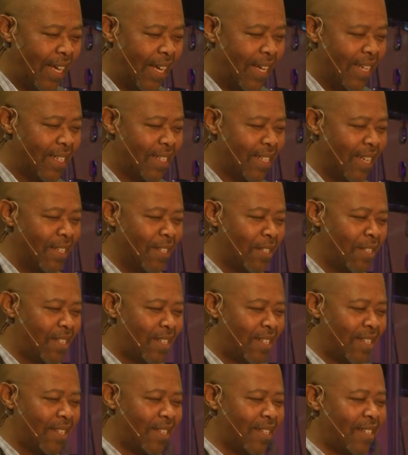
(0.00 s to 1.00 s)

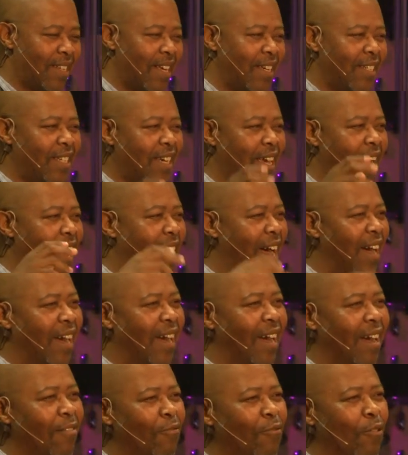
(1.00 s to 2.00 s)
sense such a
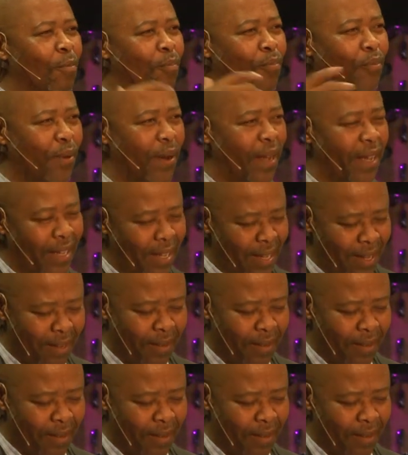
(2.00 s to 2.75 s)
hunger for prayer.